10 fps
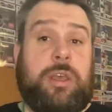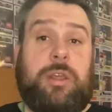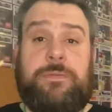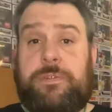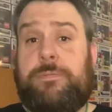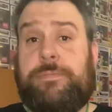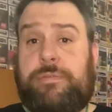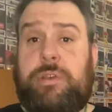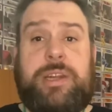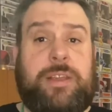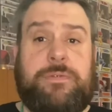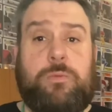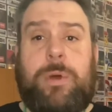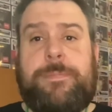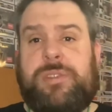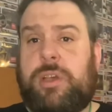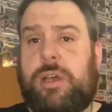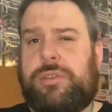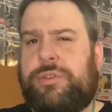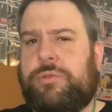and from three different
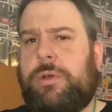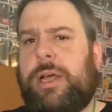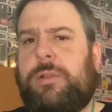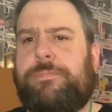websites as well,